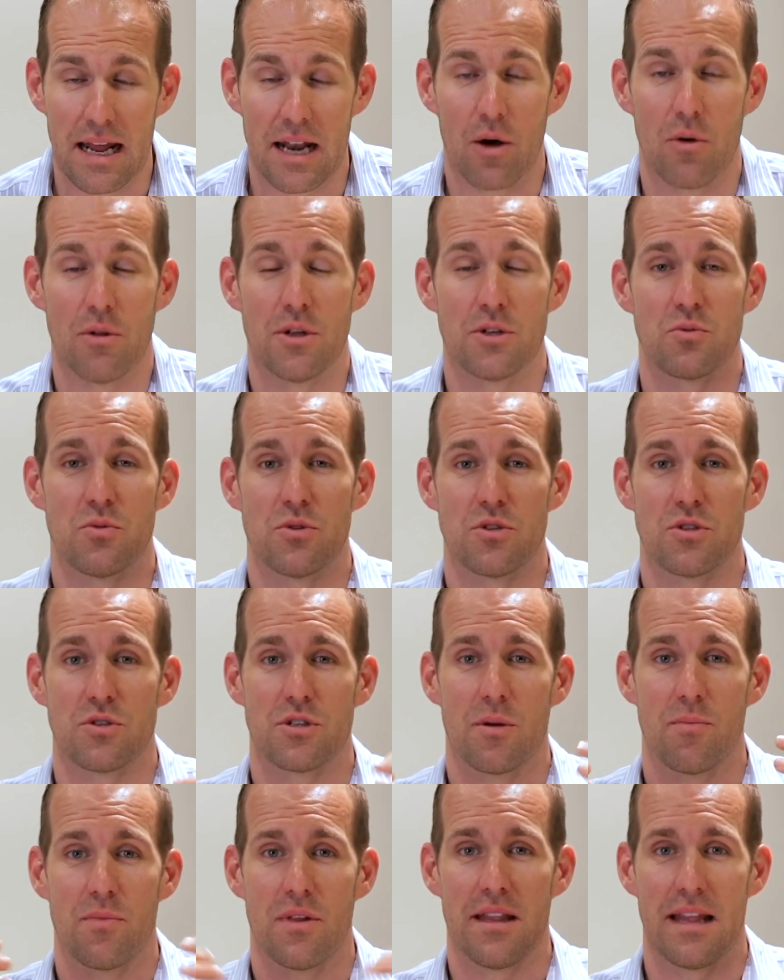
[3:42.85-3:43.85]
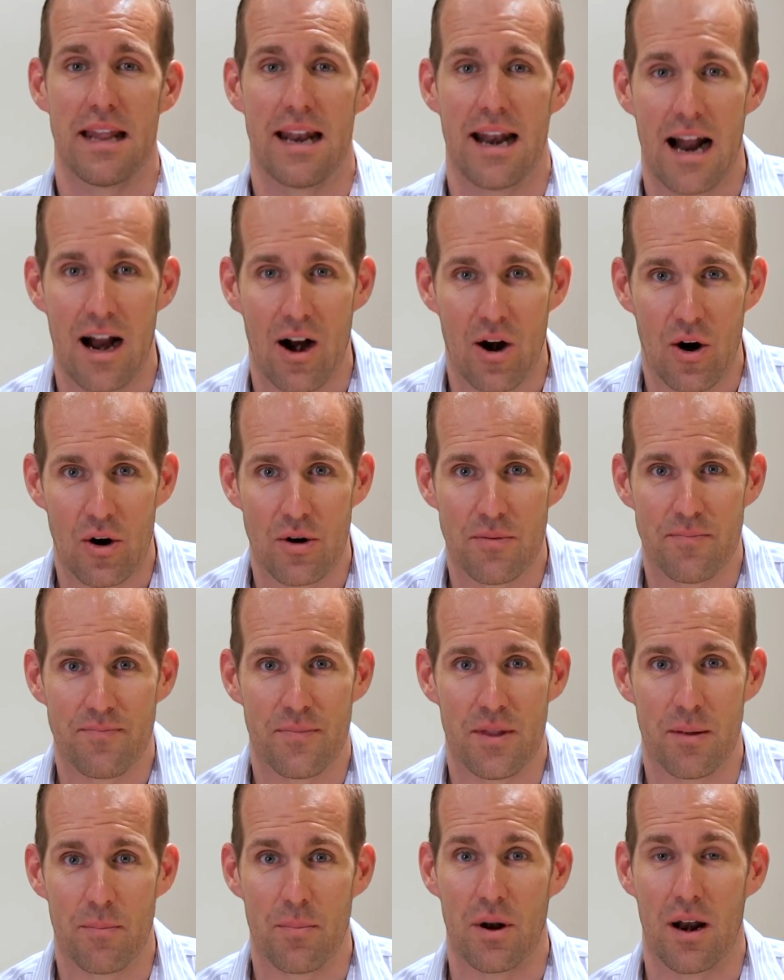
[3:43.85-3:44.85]
I know this was something that I heard
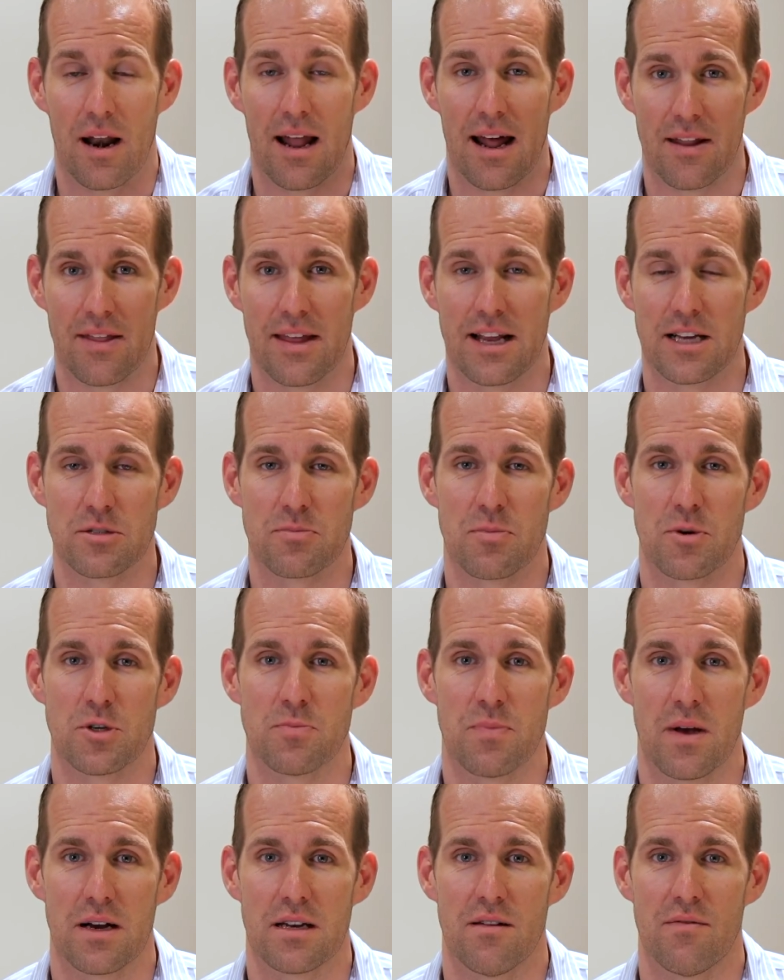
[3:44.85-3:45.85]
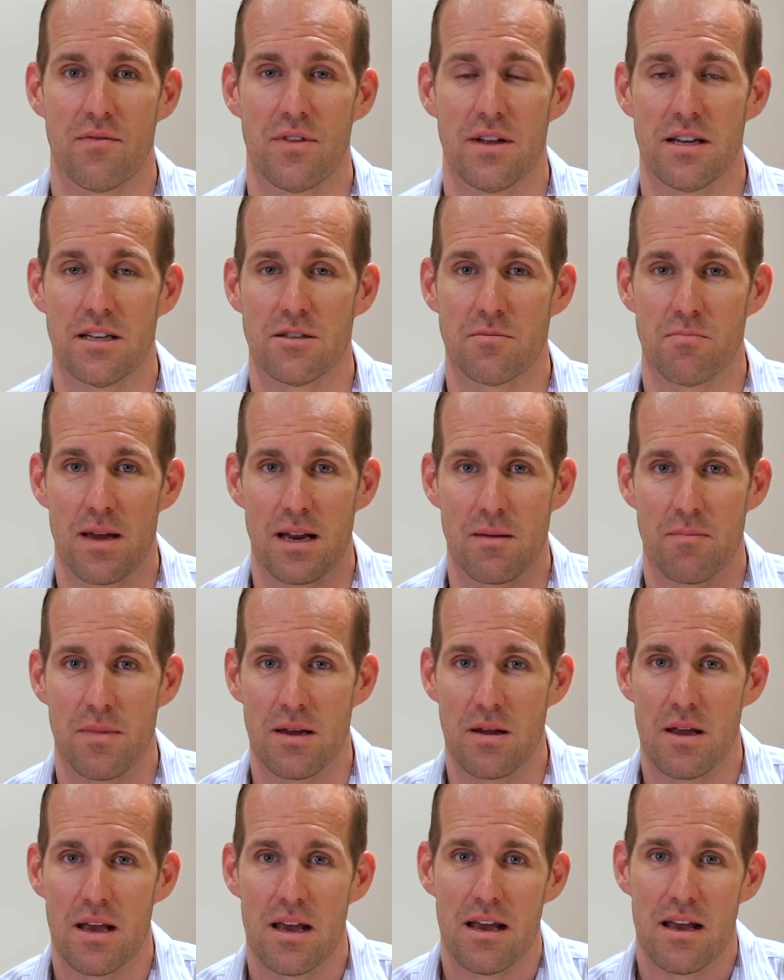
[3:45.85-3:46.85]
that put a lot of things in perspective that has made
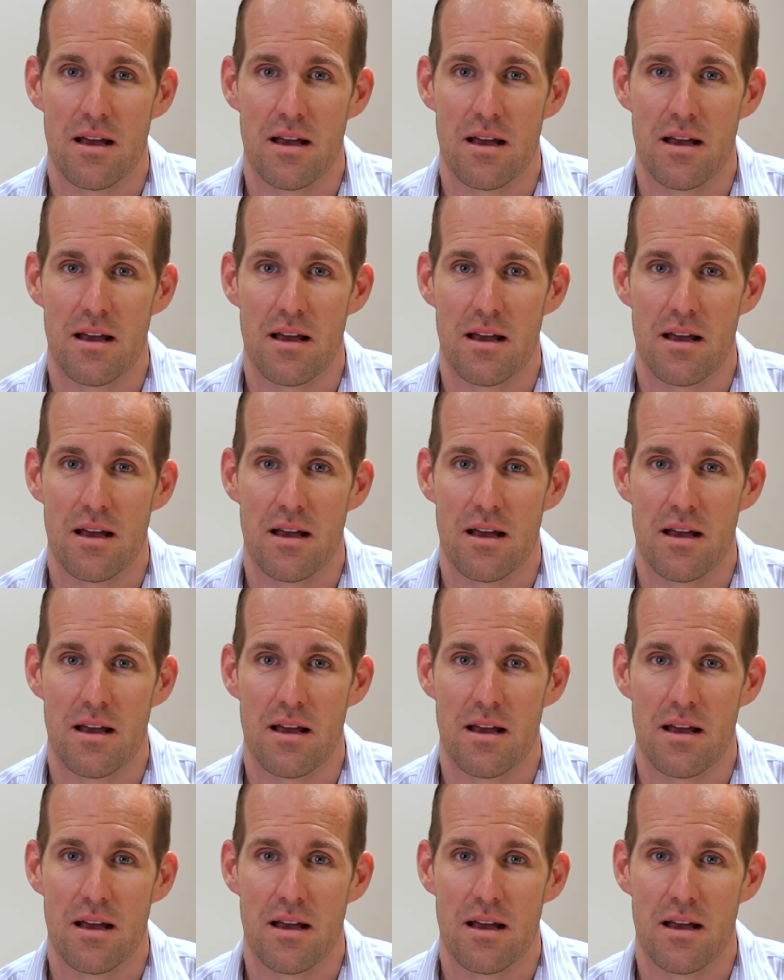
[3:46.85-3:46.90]
me